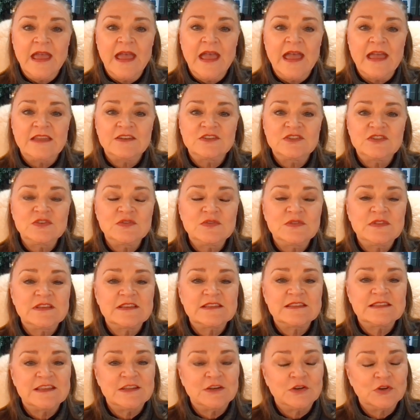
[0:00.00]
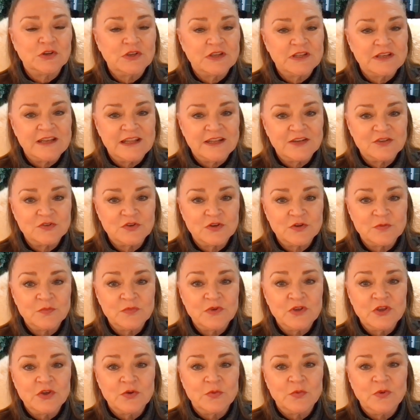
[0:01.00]
Add to this inner conundrum,
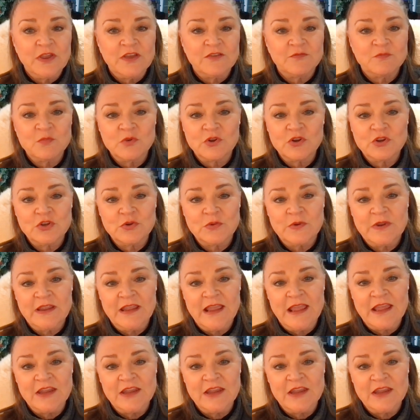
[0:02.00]
we have Mercury